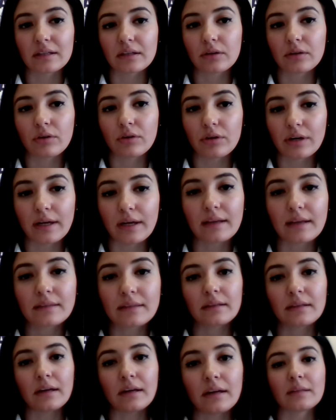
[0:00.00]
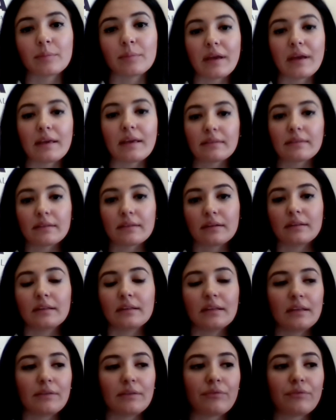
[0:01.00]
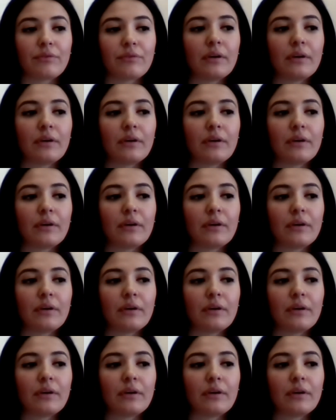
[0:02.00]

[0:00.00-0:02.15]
correct, unpaid leave,